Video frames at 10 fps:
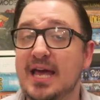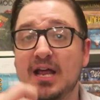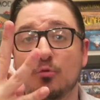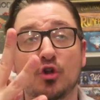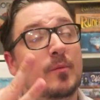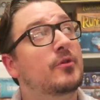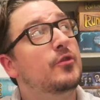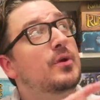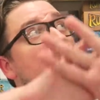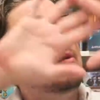And rule number
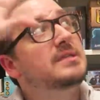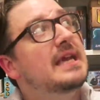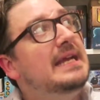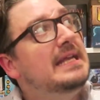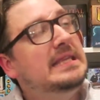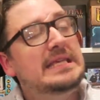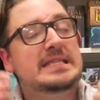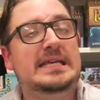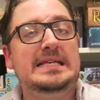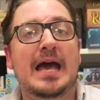3, once I get this
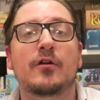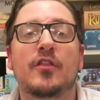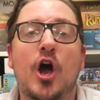thing down to